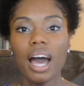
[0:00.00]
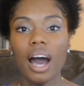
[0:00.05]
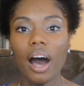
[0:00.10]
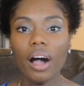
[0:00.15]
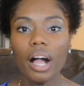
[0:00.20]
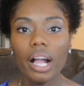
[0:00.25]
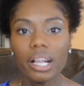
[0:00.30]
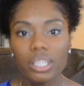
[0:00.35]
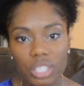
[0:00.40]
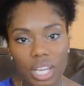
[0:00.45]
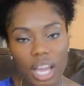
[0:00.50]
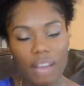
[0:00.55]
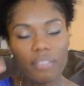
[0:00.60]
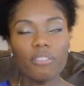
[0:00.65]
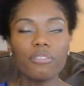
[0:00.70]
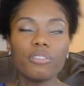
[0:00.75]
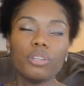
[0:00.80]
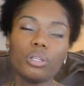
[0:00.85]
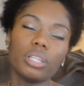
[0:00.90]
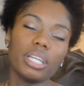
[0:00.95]
I'll actually have
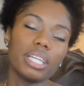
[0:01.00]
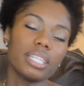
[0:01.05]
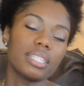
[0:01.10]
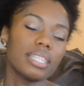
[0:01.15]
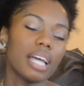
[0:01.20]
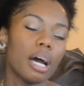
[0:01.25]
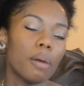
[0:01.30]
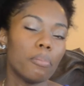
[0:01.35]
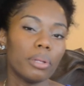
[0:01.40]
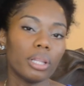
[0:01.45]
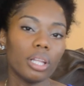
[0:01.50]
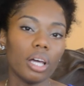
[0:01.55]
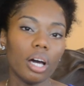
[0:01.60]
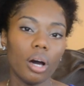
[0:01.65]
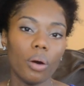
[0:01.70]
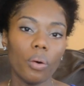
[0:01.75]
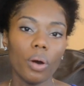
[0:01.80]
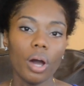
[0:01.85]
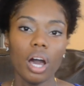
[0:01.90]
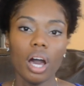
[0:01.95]
a few links down
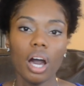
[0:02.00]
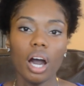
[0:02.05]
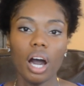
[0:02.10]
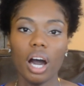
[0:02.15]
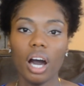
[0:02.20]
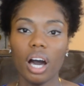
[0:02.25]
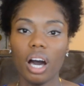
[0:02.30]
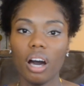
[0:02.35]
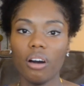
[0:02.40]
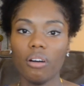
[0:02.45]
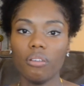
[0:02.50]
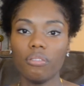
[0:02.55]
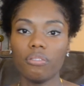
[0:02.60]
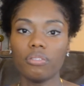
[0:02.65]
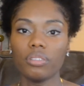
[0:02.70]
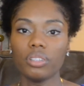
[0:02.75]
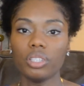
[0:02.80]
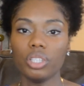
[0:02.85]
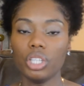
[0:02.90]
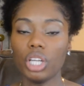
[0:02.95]
below of,
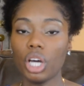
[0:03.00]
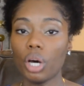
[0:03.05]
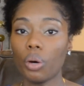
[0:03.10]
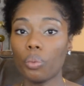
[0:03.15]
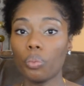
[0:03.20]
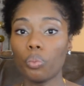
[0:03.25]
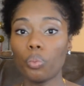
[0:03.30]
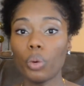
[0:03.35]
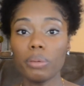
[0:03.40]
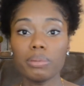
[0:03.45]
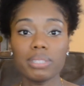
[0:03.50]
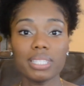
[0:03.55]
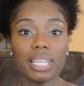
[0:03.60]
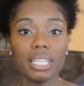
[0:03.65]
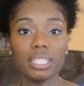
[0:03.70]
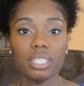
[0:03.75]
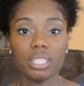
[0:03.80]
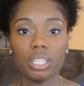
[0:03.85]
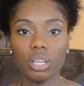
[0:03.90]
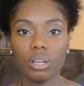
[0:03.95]
you know,
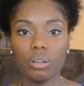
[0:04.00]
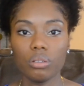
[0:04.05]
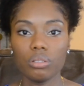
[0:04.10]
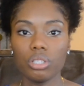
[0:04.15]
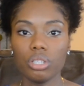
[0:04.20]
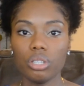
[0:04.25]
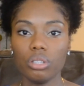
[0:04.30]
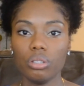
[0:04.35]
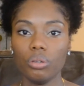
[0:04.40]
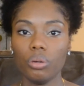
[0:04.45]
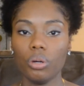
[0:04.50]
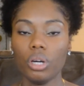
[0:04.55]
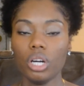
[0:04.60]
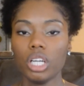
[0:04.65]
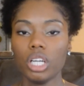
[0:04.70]
websites to go to